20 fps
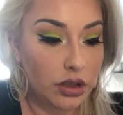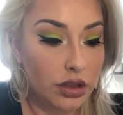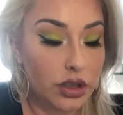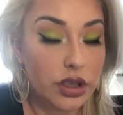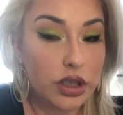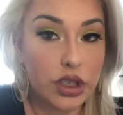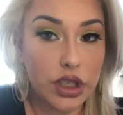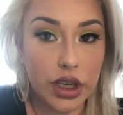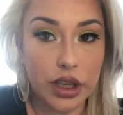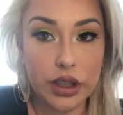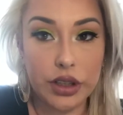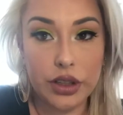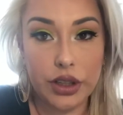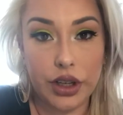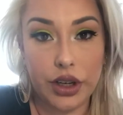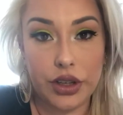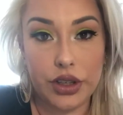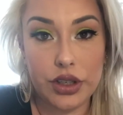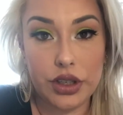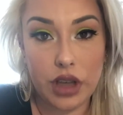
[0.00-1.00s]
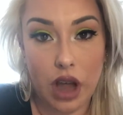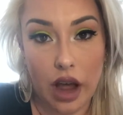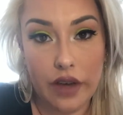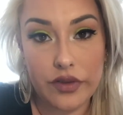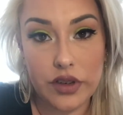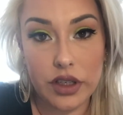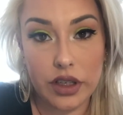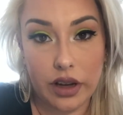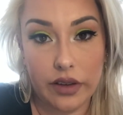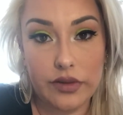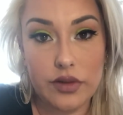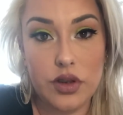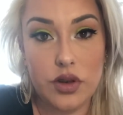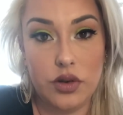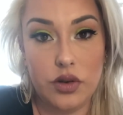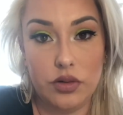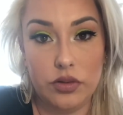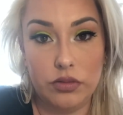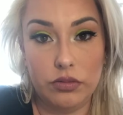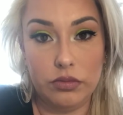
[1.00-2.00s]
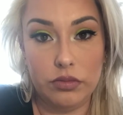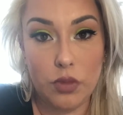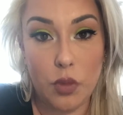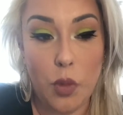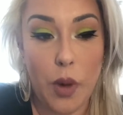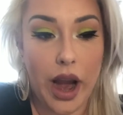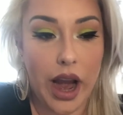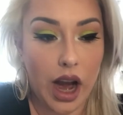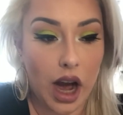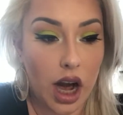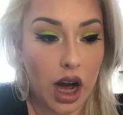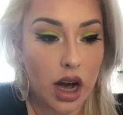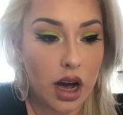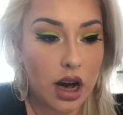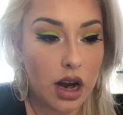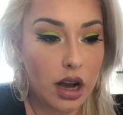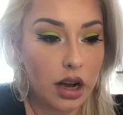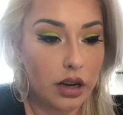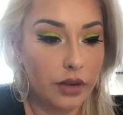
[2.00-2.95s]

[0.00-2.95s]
still looks soft enough to wear.